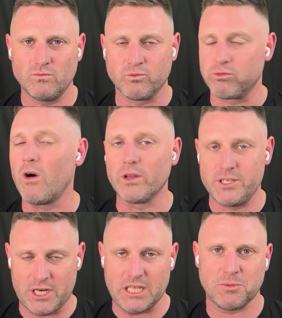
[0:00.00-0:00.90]
role
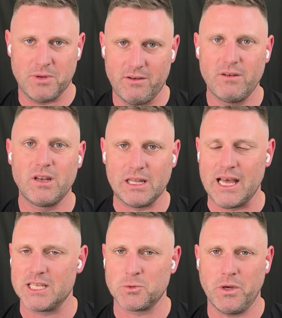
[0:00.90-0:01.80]
adjustment
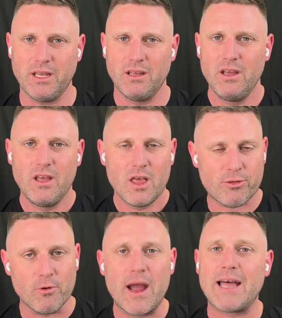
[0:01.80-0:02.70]
last week.
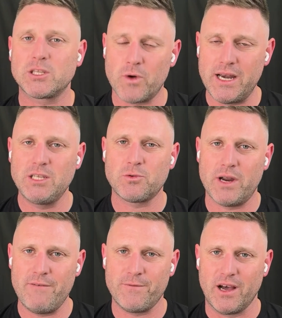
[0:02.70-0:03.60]
Throughout
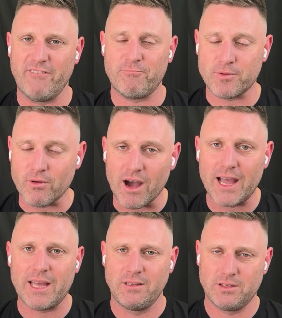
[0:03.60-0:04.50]
2025,
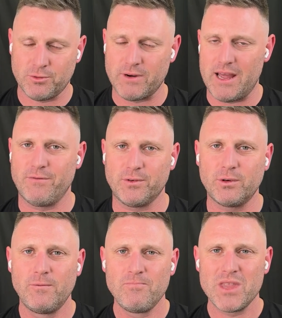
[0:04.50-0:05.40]
prior to round 4,
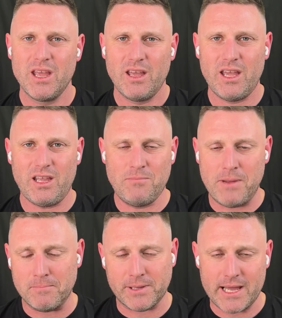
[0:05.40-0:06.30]
he'd
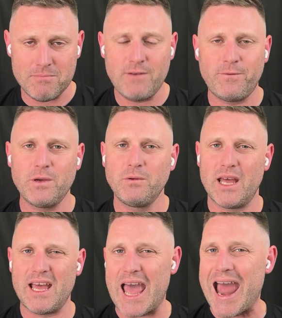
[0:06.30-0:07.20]
been playing midfield
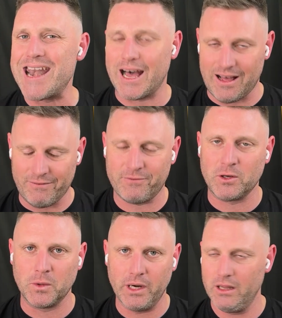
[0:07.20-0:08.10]
and half
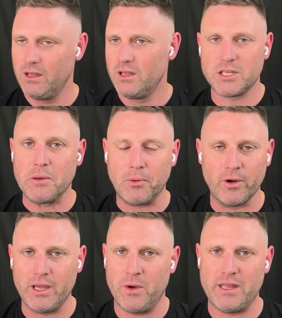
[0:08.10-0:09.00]
forward, to the
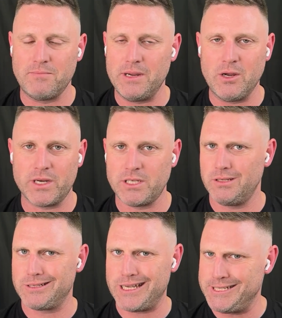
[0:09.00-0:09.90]
point where there'd been
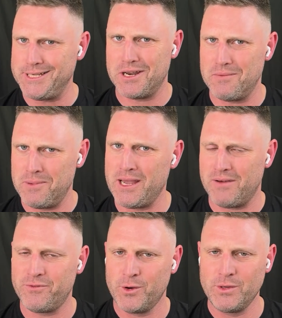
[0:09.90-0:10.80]
questions. Is he going to pick
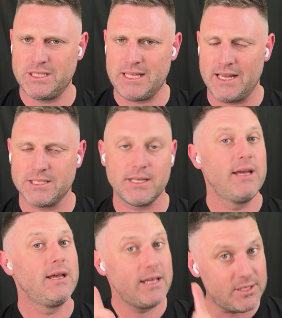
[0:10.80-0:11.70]
up forward status?
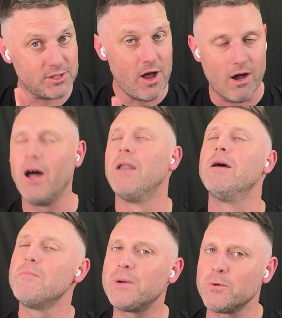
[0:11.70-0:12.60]
He's not,
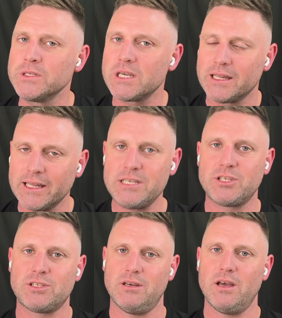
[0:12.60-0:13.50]
but it was at
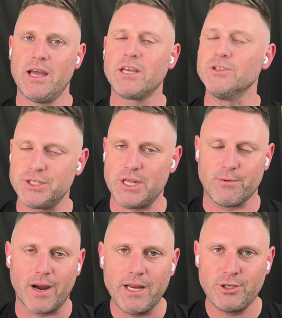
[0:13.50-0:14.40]
least a
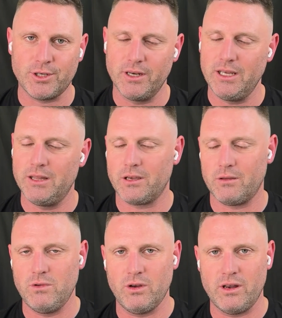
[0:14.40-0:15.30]
consideration in the
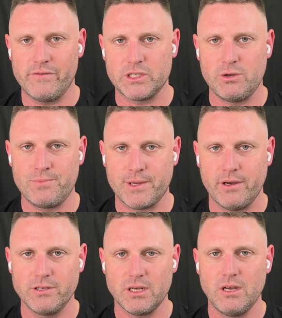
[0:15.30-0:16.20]
community for
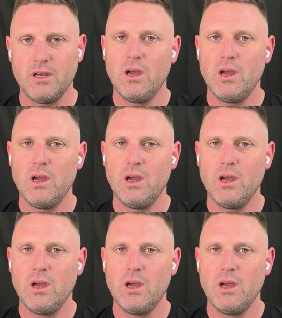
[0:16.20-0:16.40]
SuperCoach.